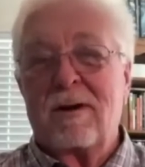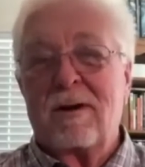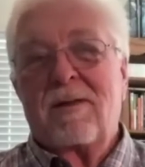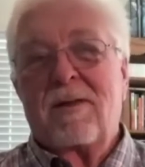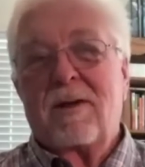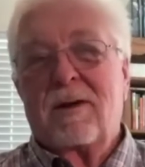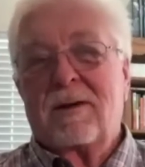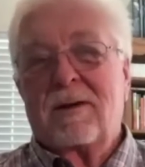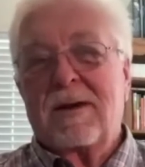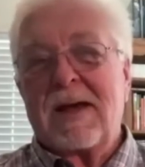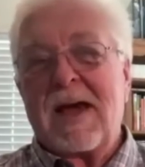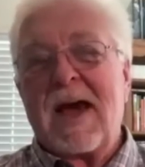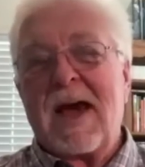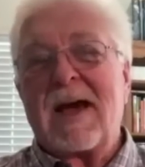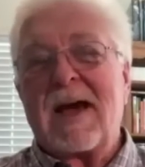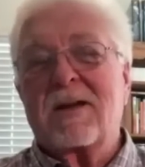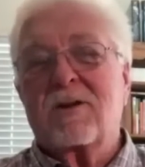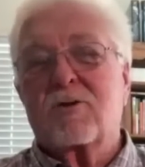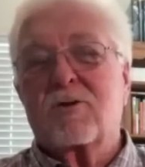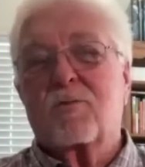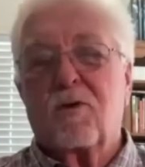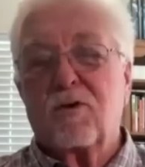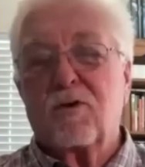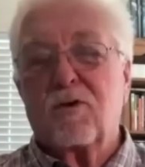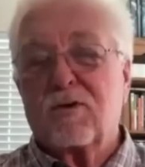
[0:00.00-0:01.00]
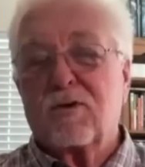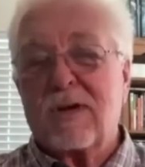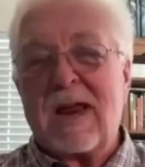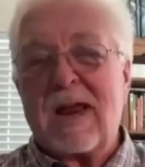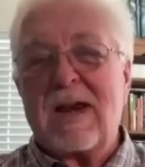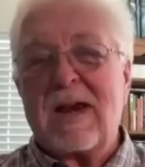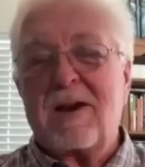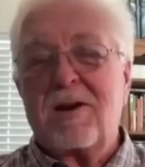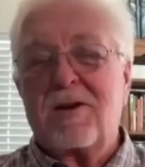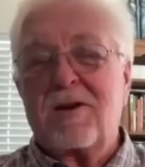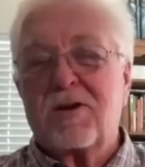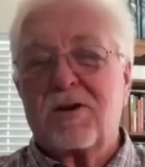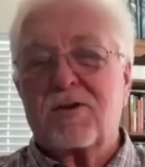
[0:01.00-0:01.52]
the tax
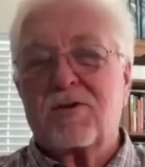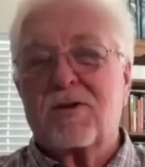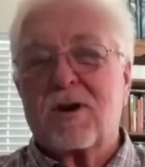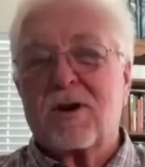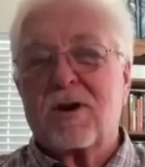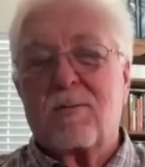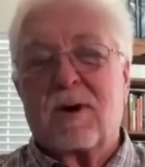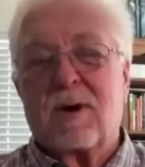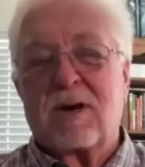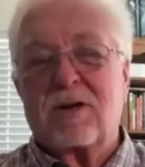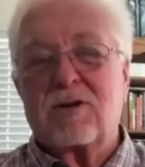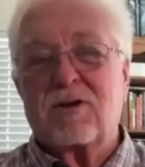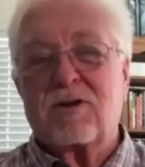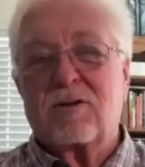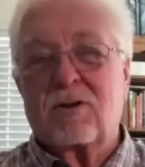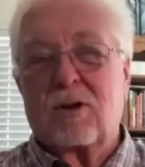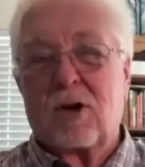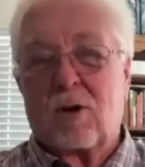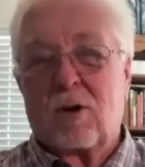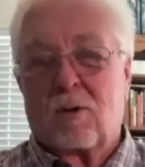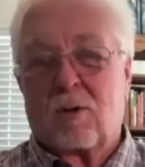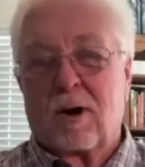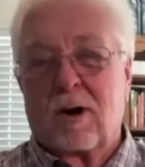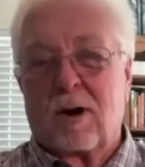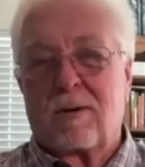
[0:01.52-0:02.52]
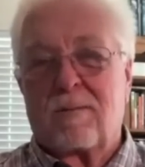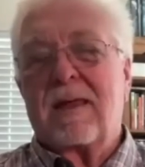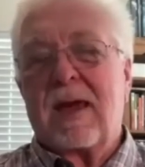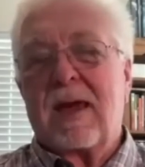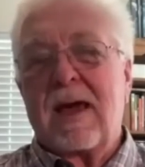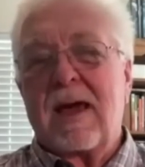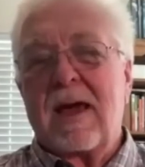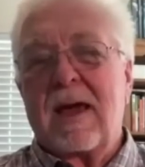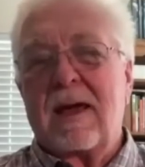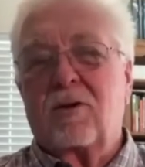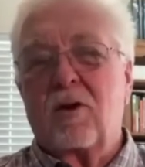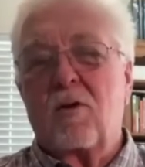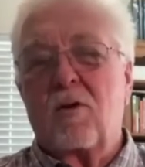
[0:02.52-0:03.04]
percentages are much lower.
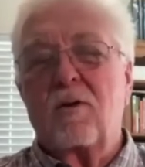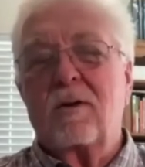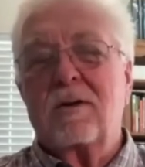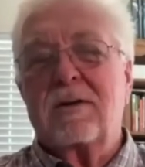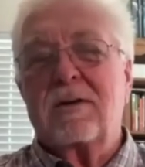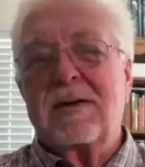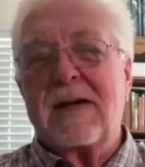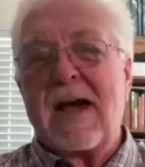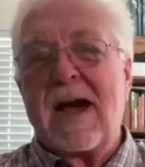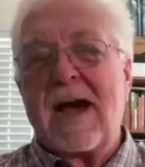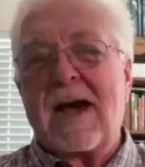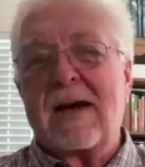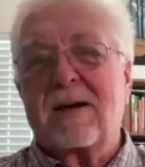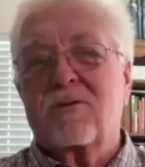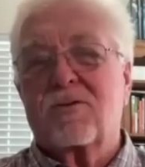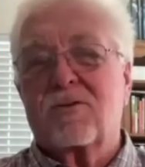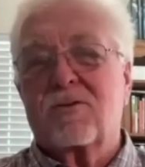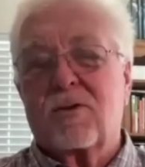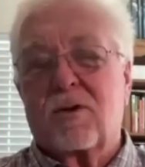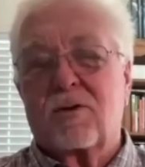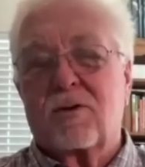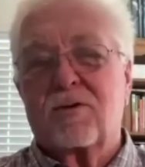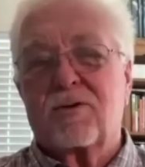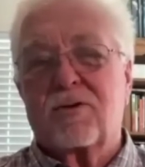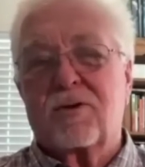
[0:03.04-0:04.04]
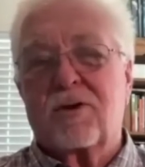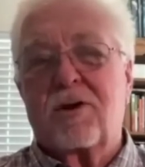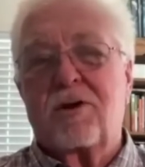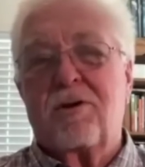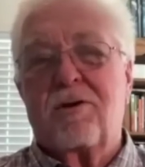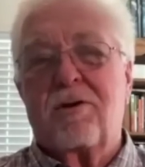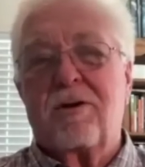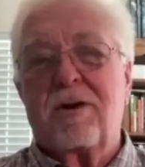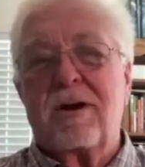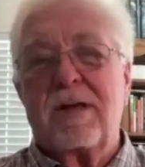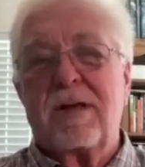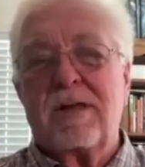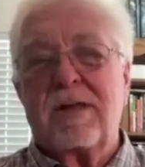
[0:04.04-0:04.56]
They don't tax Social
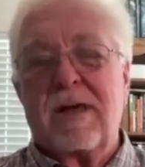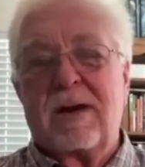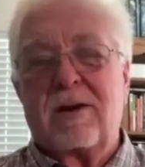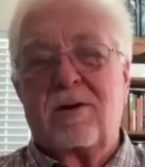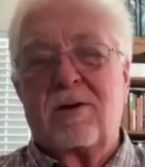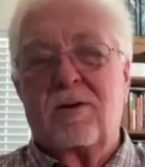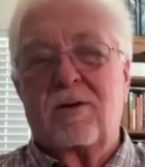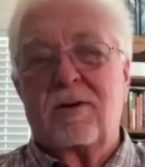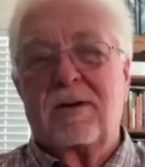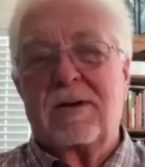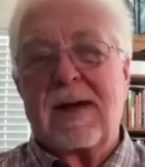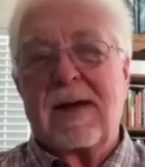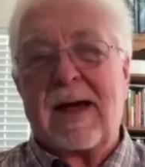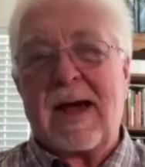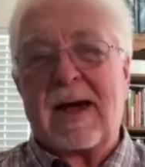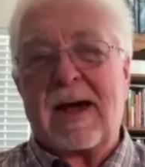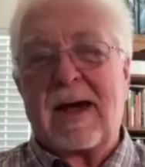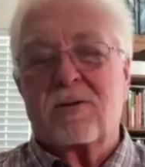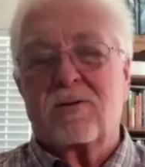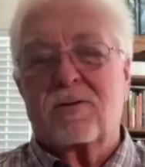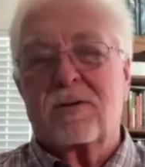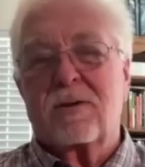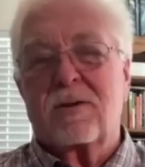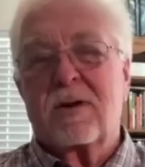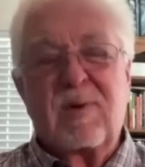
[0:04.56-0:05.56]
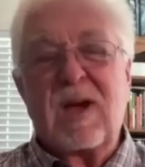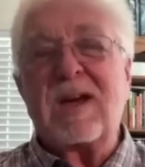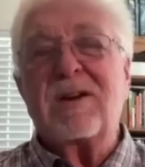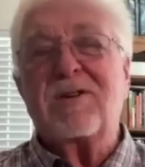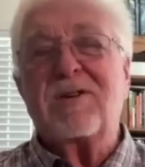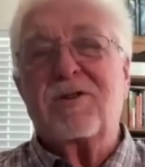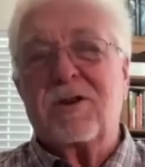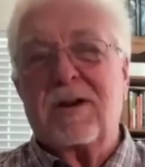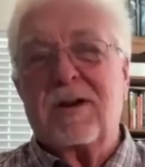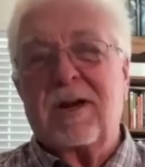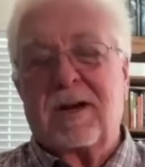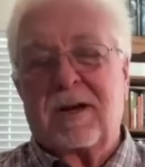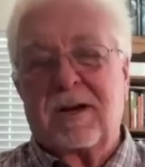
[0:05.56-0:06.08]
Security and they don't tax
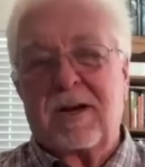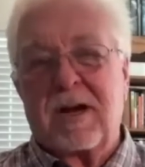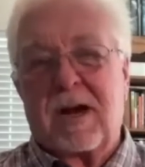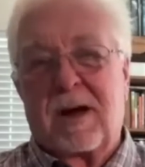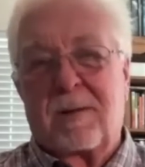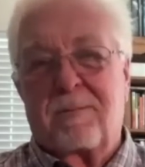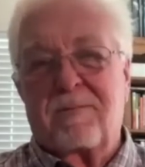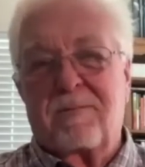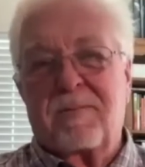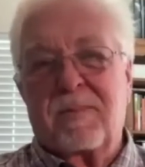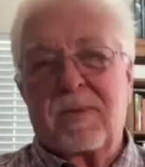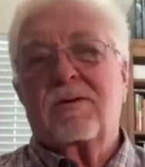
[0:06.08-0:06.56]
pension income.